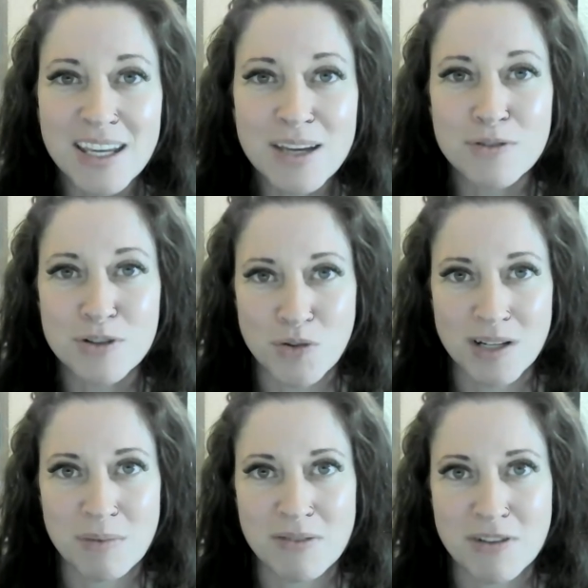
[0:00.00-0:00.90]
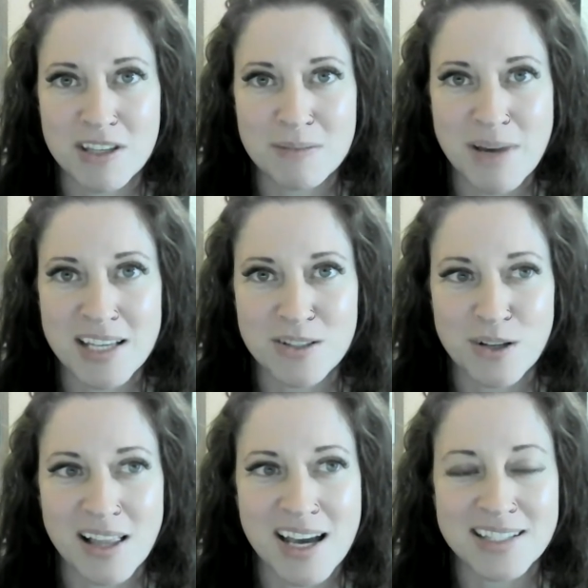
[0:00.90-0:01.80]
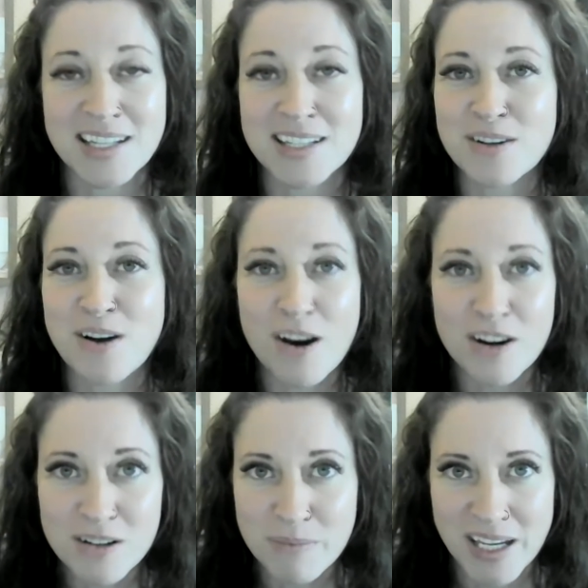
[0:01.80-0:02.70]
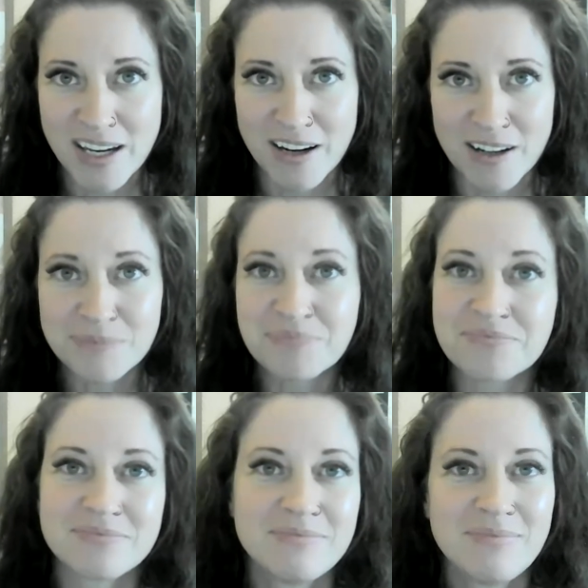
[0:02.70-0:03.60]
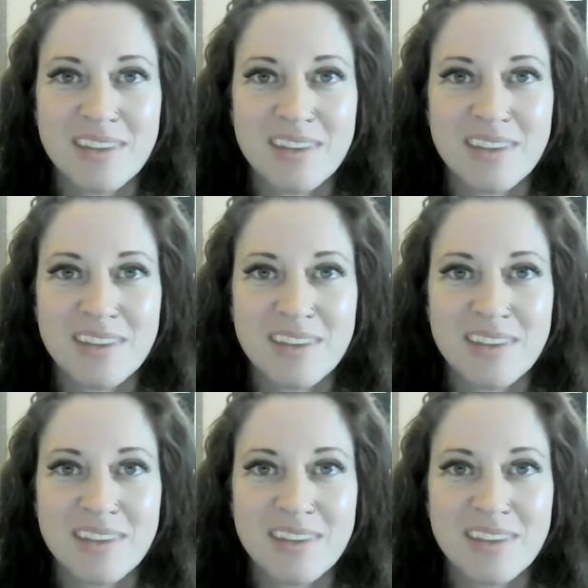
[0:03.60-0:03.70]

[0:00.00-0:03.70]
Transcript: Thank you for joining me for this masterclass. It is an honor to be here.